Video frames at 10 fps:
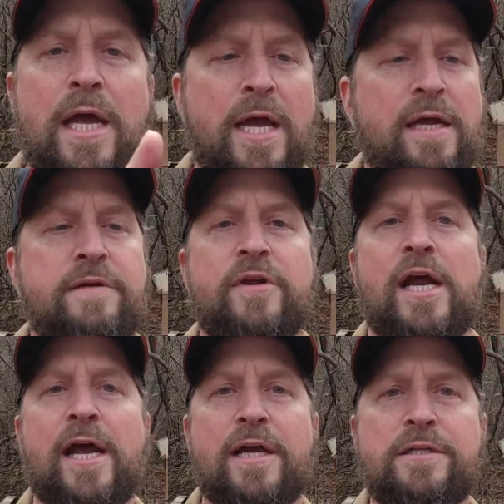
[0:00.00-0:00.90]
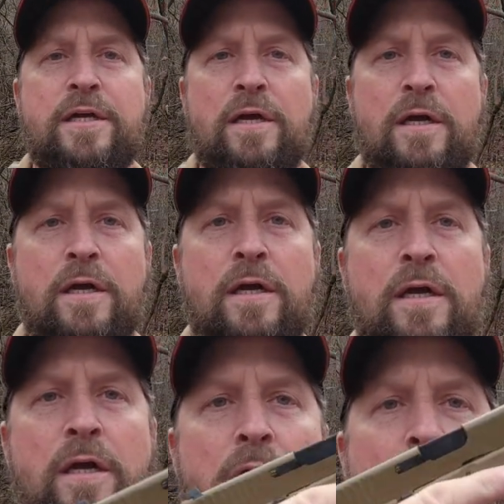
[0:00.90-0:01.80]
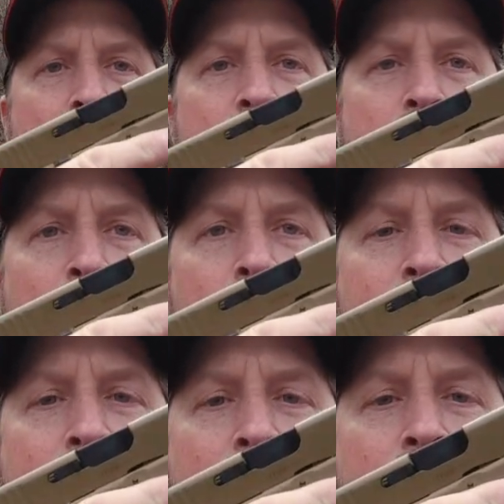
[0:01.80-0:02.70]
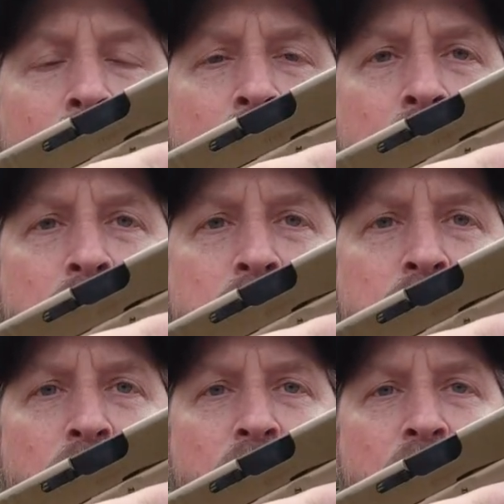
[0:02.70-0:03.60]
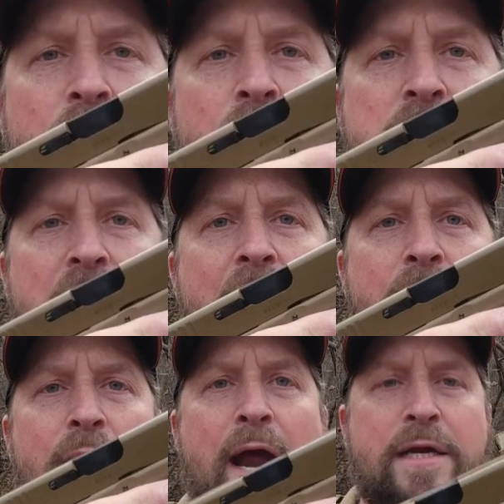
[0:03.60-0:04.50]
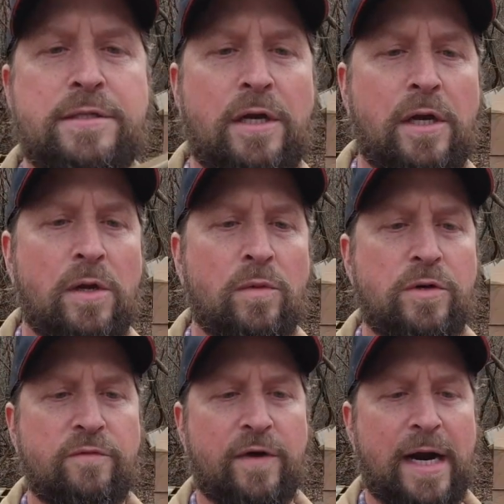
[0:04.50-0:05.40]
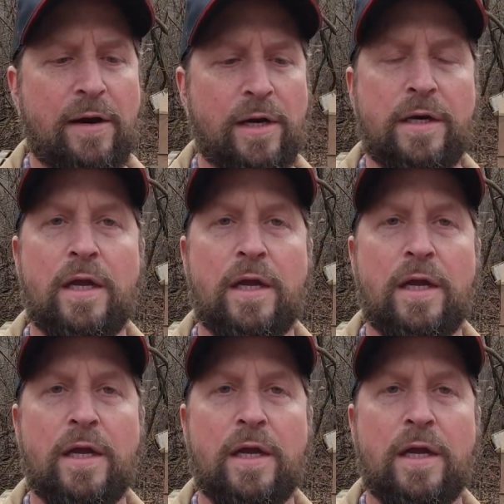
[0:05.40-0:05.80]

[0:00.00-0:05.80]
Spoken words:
It even has blowback so that the slide racks when you fire it.